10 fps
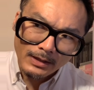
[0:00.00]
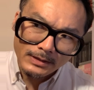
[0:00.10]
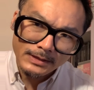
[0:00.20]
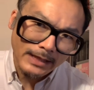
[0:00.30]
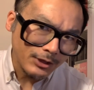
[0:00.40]

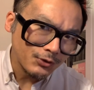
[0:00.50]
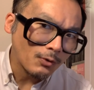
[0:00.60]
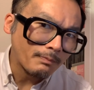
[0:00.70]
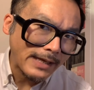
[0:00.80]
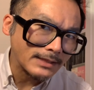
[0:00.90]

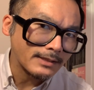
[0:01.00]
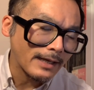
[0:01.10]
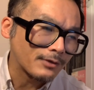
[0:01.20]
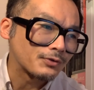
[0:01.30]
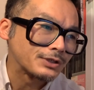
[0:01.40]
sexual based
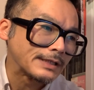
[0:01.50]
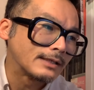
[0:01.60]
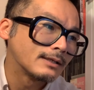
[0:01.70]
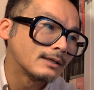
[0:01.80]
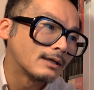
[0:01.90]
energy
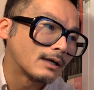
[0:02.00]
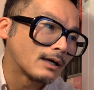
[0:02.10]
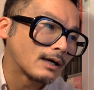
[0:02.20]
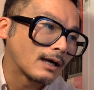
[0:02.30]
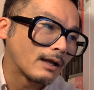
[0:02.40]

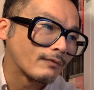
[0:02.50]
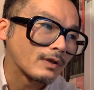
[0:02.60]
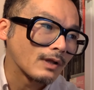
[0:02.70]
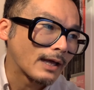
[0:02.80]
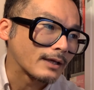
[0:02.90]
and the
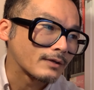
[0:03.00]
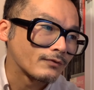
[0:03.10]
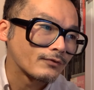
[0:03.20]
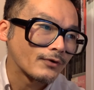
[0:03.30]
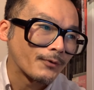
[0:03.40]
like.
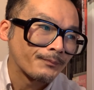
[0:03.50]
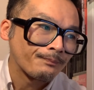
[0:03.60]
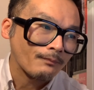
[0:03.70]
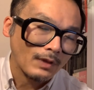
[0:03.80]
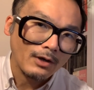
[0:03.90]
And so
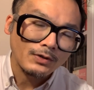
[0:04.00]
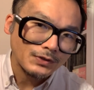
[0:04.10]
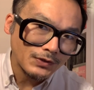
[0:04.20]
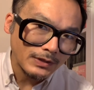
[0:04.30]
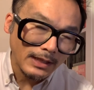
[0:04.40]

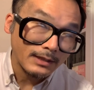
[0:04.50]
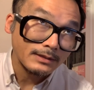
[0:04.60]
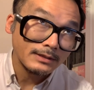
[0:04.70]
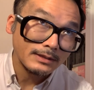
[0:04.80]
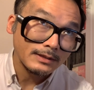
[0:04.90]
there's
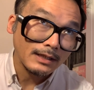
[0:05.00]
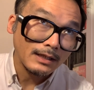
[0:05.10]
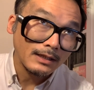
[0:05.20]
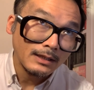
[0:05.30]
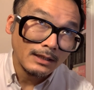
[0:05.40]

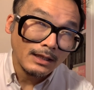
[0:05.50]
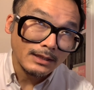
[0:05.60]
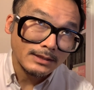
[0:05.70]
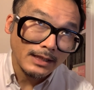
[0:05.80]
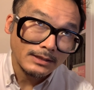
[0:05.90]
a
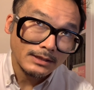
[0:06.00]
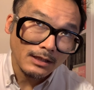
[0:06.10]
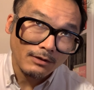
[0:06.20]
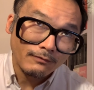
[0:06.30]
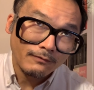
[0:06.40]
sense
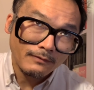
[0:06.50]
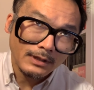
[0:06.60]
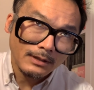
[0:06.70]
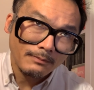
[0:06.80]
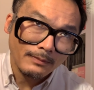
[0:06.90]
of
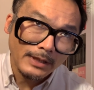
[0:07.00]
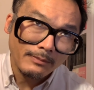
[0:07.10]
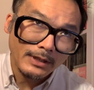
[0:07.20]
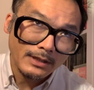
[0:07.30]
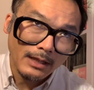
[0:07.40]

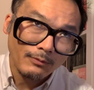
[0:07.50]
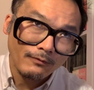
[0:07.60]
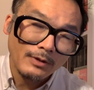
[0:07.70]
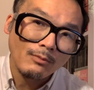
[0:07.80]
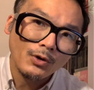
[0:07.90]
maybe a type
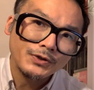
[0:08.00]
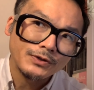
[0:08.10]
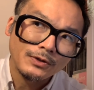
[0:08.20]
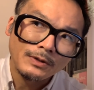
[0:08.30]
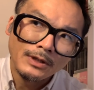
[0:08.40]
of
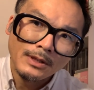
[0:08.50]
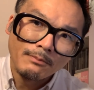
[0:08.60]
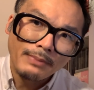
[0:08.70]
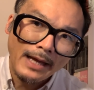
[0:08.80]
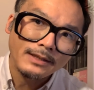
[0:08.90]
emotional
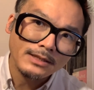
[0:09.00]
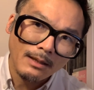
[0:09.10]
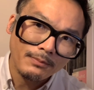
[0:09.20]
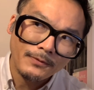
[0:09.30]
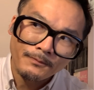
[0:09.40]
pent up